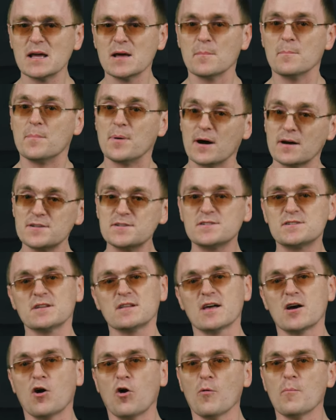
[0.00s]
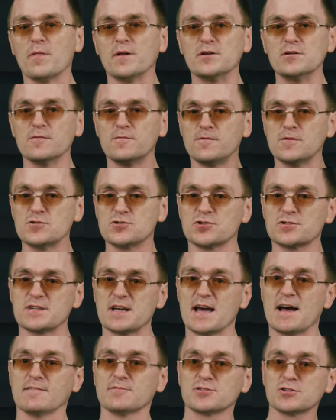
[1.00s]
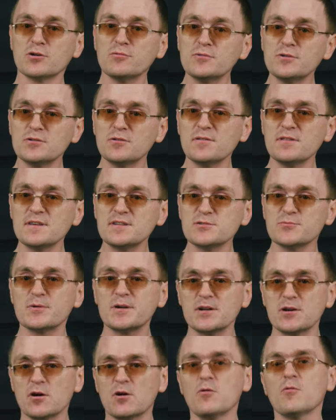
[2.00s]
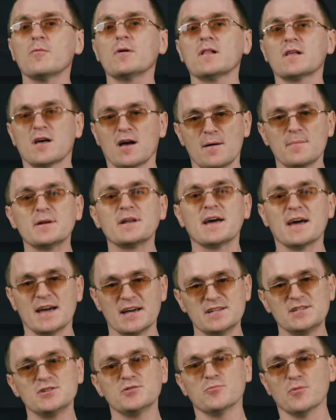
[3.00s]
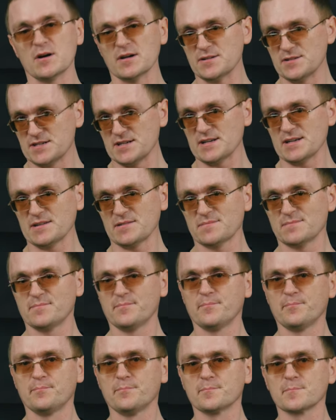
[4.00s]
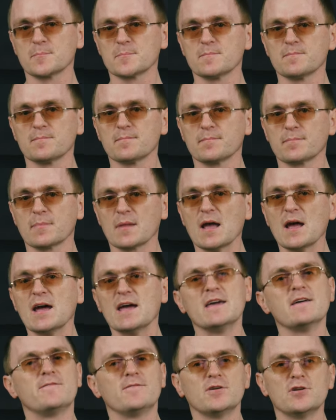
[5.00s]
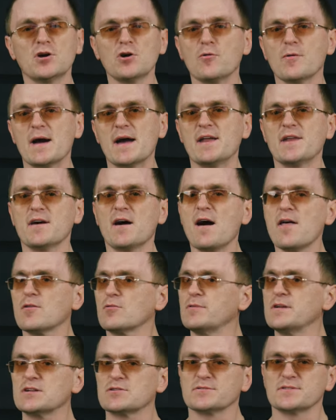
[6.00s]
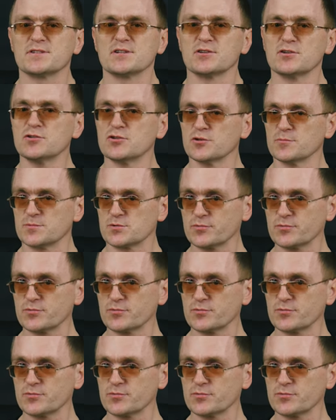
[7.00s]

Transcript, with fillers: But still, I hope the new features I have shown you in this video will come in handy one day. If you know any other interesting YouTube